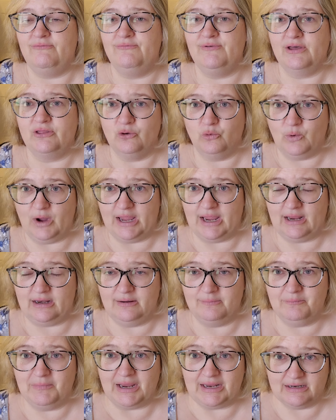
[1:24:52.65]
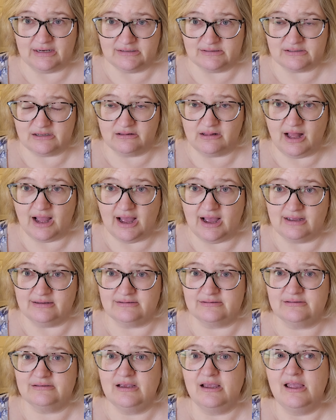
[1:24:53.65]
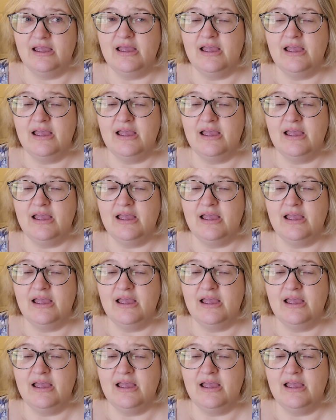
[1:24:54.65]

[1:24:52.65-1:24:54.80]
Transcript: featherweight maintenance class,